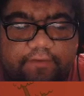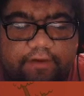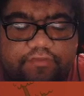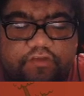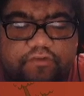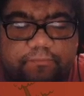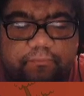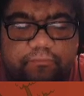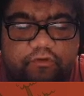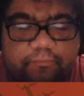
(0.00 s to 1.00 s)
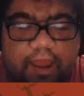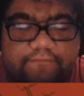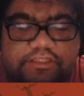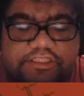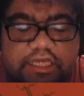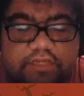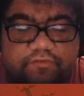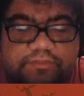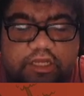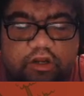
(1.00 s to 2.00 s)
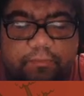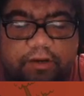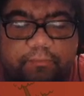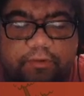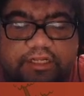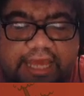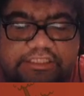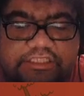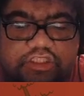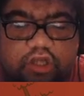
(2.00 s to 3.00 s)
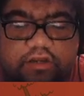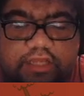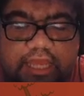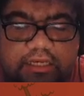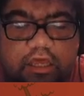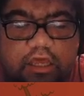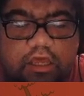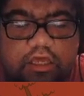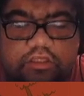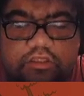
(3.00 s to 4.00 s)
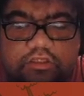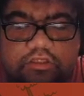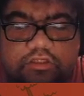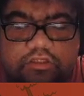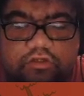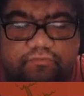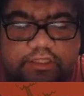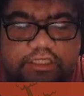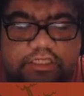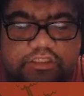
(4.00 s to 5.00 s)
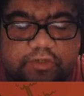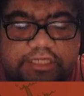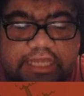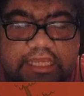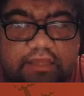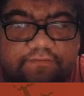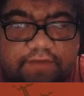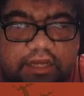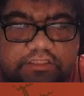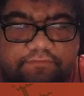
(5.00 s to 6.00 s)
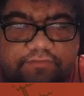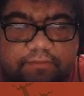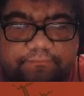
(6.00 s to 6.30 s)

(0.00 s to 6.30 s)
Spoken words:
There's private study rooms that open up when classes start again. You'd really enjoy taking advantage of them.